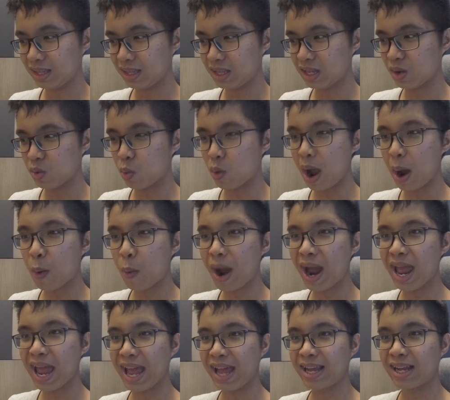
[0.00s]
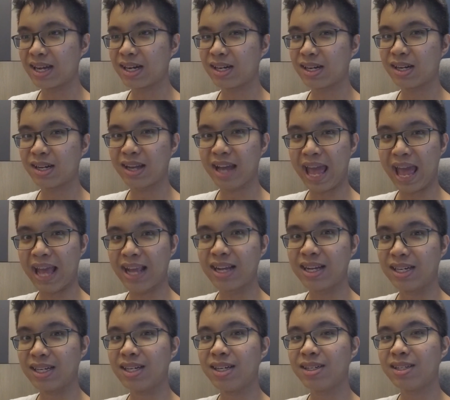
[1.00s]
the wide
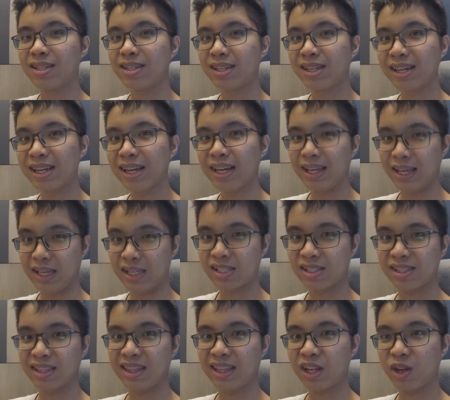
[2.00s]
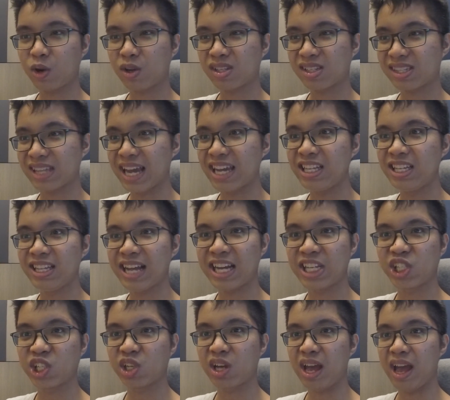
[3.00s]
angle is slightly
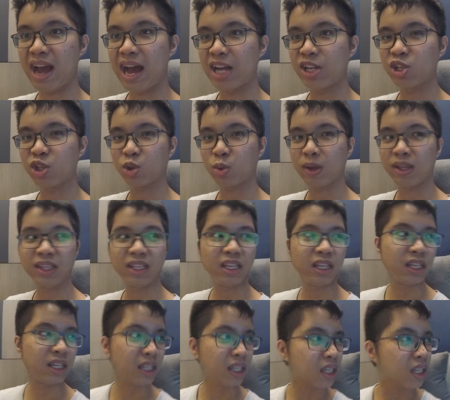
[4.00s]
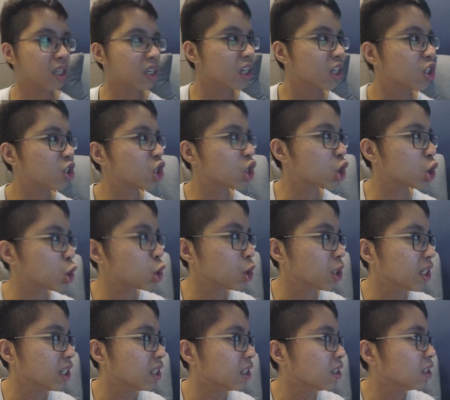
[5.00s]
larger at
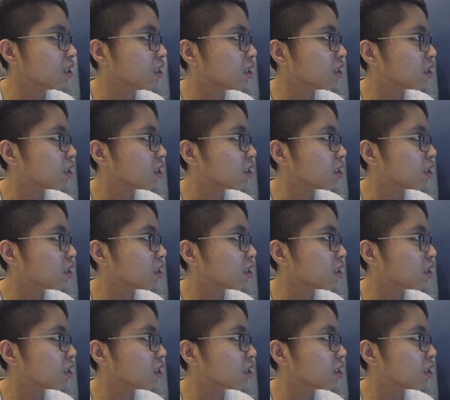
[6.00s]
123